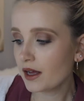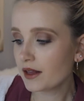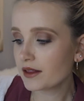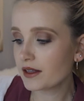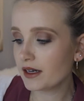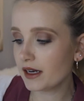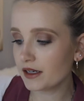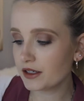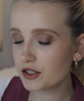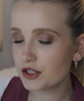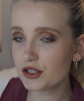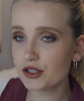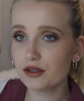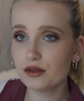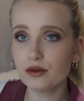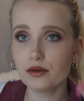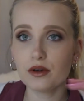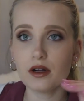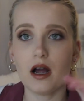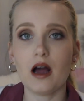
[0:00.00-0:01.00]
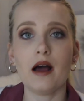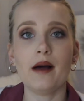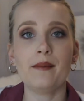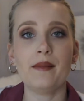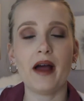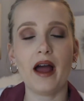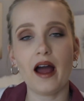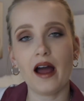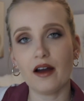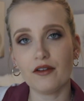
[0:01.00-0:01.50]
The next two
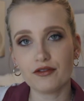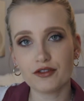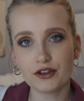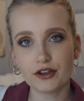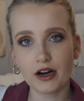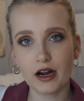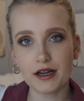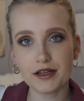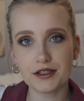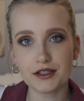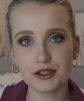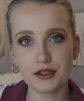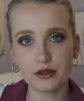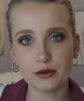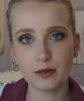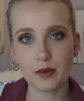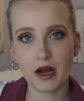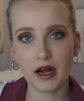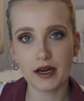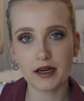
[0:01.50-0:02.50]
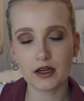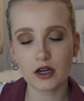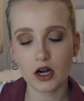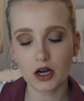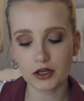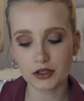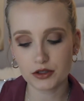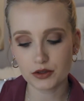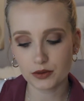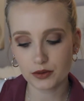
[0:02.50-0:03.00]
come after I do my
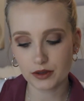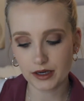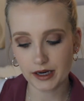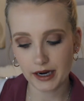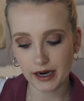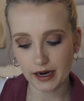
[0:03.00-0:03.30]
contour